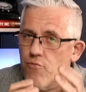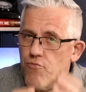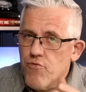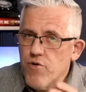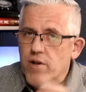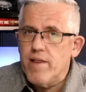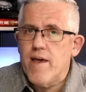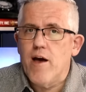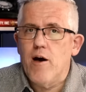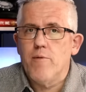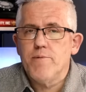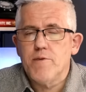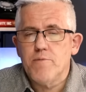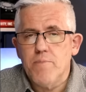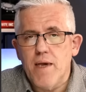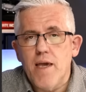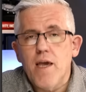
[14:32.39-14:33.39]
really
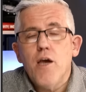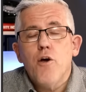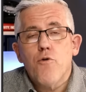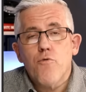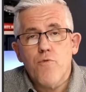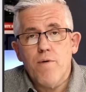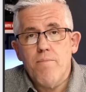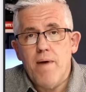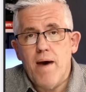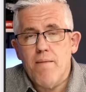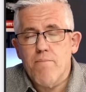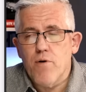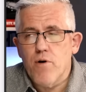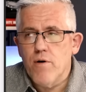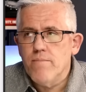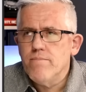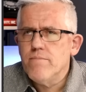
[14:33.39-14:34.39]
helps me
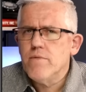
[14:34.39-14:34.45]
remember,